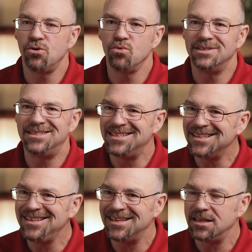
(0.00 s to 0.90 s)

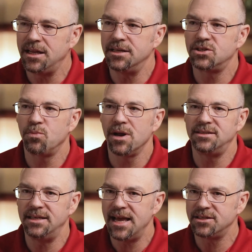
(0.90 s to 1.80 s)
resilient and it spreads
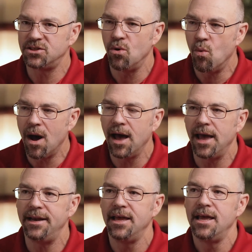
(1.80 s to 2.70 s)
the net so
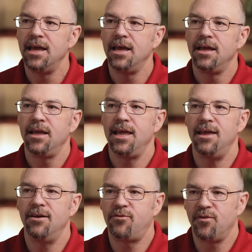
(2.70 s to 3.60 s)
wide.
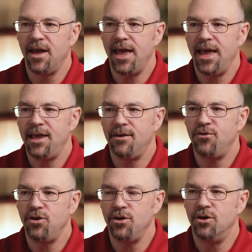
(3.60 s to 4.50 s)
If
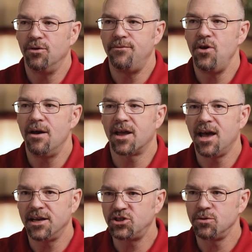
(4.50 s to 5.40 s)
you have a
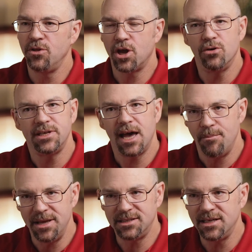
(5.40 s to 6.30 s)
customer that goes out
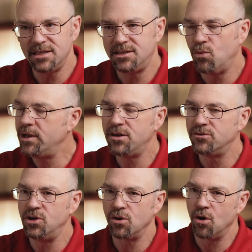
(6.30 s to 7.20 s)
of business, the
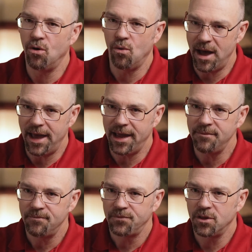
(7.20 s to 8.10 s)
windows don't go away.
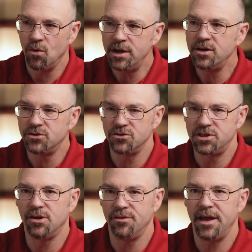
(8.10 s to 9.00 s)
The windows are
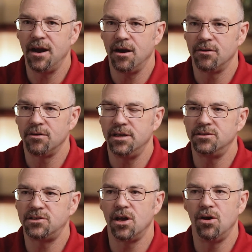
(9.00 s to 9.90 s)
still there.
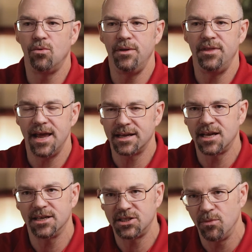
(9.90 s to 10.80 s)
And so when the next
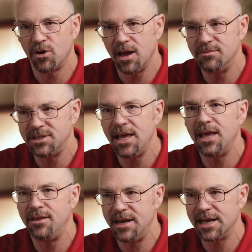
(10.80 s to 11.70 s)
customer comes
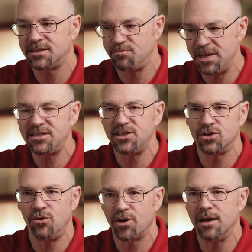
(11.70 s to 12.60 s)
in, the next business
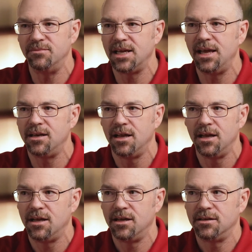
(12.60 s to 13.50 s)
owner comes in,
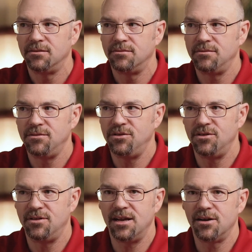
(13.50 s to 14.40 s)

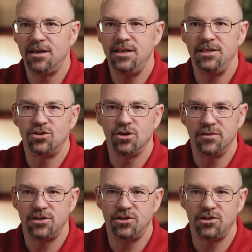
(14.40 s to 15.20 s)
they are going to need service